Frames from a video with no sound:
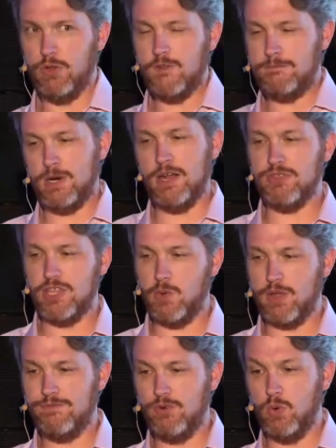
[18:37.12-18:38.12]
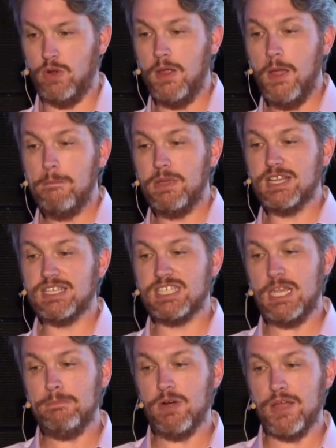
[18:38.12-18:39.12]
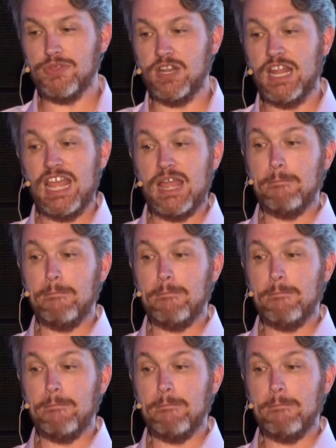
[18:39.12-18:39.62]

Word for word: of Python going forward because CPython